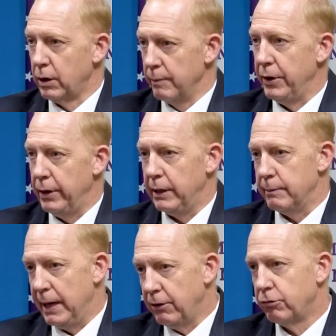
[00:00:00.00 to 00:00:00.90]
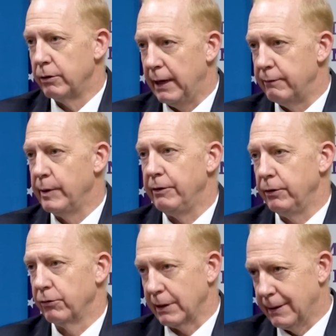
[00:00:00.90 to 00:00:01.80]
community to make sure that everybody
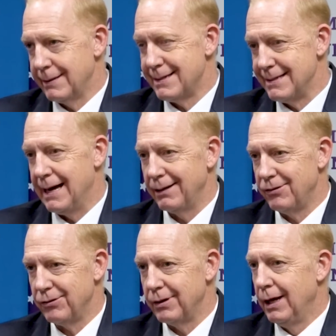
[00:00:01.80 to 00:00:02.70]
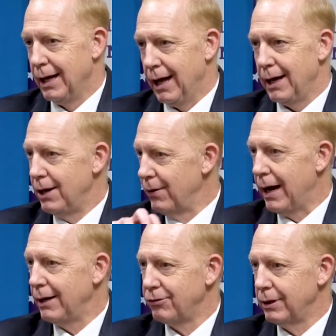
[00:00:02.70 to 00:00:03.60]
feels like this is not just an
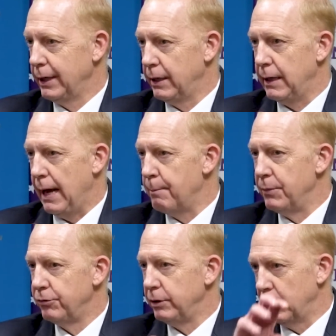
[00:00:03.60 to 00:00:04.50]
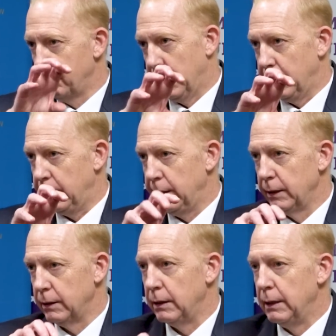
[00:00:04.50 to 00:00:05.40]
isolated embassy up on a
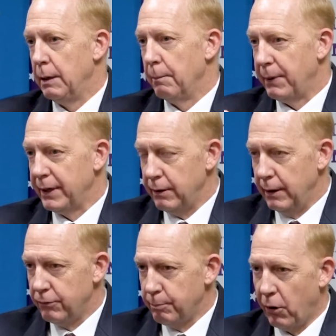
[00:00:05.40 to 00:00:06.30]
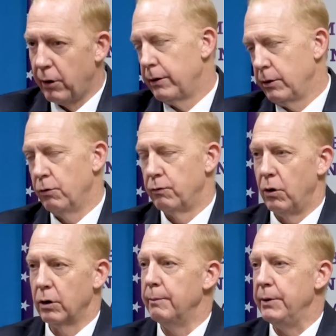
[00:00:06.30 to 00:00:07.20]
hill, but it's part of the
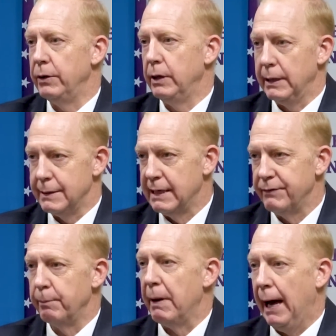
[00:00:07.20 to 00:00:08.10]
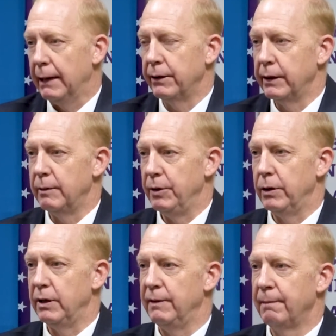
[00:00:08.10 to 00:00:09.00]
overall community. It's giving back to the community.